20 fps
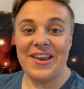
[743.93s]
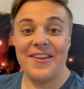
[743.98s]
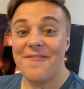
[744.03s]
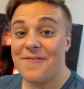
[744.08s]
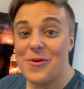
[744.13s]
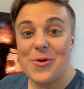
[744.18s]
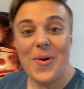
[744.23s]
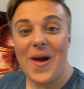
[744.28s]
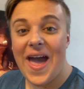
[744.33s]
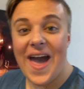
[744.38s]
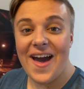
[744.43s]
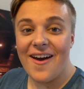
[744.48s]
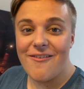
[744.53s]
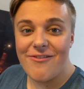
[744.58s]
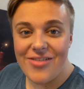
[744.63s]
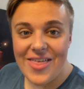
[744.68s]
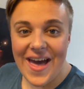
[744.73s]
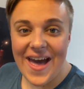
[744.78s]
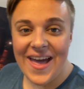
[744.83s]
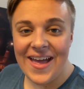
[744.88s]
if you have
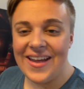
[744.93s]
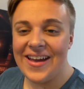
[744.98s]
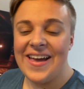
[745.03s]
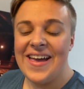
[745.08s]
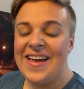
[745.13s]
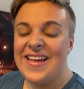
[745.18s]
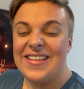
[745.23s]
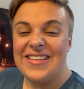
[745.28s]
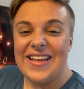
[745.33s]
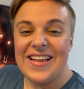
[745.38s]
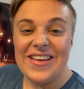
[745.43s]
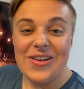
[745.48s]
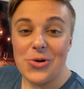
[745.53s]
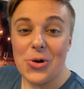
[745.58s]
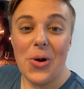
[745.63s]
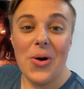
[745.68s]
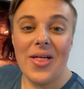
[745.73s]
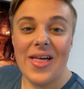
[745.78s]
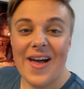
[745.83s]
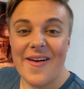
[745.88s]
that and you're
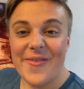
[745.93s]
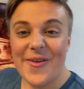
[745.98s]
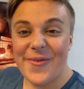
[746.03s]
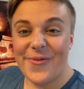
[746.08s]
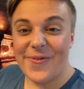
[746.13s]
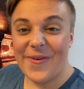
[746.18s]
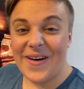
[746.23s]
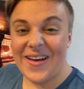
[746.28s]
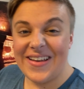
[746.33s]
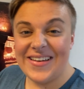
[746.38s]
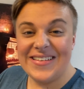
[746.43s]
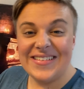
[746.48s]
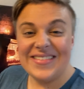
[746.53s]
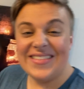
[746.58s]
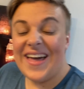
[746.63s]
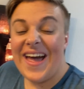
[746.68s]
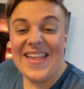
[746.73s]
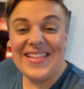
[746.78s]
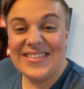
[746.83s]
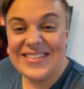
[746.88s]
all having fun,
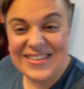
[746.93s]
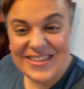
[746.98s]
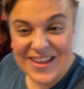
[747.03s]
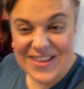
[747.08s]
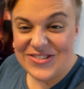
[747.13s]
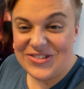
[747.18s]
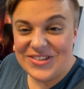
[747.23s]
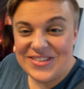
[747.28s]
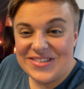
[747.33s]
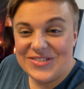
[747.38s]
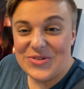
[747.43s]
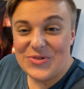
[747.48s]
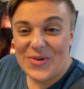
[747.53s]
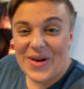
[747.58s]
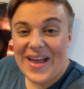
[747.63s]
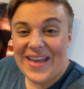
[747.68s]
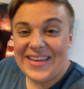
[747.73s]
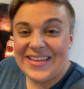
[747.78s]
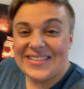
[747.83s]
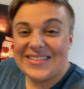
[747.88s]
that's Dungeons and
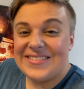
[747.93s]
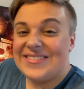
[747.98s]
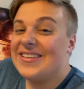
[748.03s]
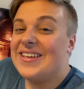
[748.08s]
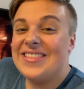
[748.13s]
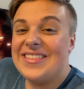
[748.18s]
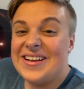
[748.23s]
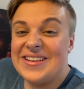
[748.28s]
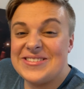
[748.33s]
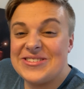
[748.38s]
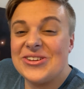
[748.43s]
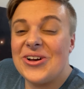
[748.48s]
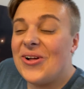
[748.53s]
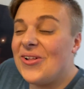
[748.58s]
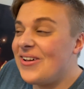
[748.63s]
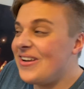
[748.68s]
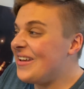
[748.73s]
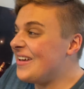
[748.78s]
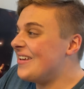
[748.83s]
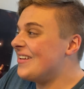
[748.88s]
Dragons. That's all
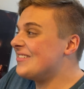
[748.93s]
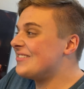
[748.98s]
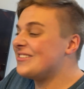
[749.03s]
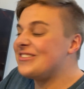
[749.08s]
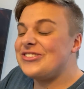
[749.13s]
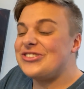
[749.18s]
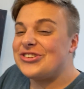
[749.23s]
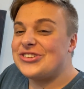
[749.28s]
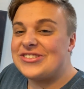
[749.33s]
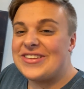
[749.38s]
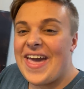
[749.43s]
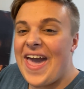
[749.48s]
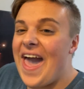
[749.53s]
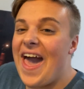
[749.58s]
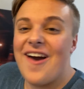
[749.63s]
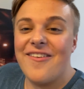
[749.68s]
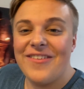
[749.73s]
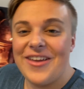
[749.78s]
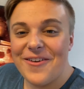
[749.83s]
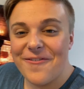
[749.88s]
it is. It's just
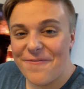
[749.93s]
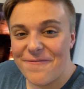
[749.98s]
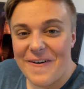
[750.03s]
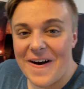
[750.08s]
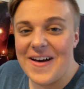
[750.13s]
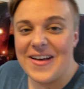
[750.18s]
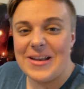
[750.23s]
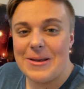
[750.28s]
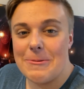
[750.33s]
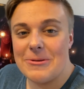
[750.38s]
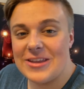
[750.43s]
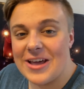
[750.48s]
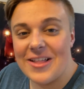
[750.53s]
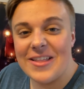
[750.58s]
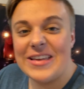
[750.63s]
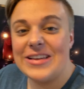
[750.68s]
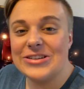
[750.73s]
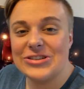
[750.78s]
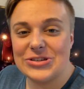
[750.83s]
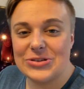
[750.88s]
having fun,
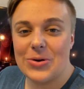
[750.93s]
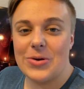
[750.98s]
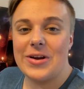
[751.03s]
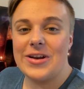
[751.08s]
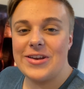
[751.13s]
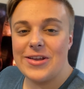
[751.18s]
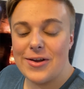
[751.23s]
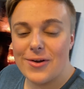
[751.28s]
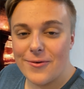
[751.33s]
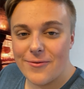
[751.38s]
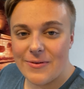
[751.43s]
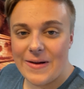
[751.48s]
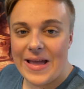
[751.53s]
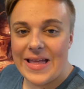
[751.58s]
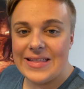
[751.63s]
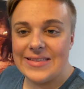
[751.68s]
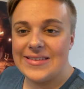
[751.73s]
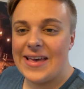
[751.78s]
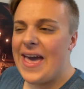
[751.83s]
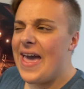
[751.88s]
telling a story to your
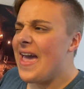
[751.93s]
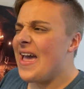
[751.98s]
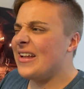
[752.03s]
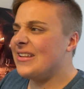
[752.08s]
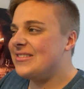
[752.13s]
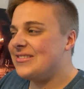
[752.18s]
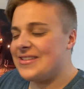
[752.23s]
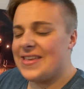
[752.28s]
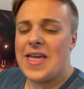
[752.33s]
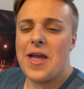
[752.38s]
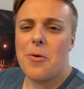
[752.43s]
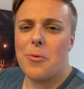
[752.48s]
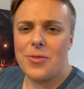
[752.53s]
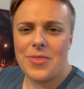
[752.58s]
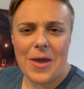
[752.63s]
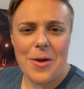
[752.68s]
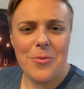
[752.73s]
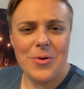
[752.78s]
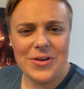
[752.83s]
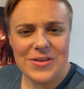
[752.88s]
friends and seeing what they
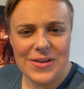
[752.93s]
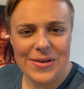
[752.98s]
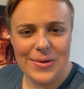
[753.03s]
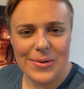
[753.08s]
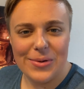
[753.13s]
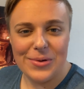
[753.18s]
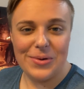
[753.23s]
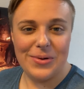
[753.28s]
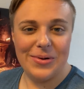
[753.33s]
would do.